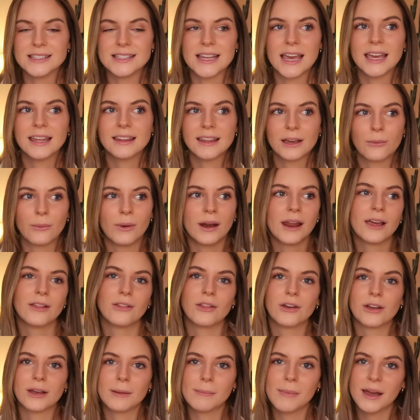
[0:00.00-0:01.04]
day, like when I
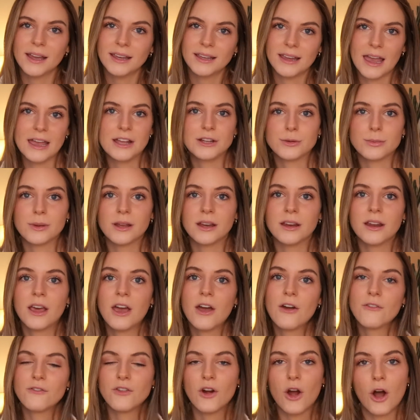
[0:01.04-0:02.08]
look at my engagement
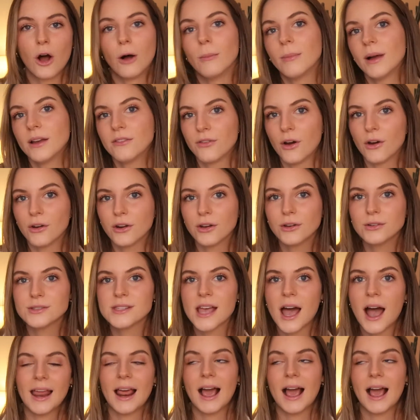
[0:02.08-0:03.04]
for all my photos,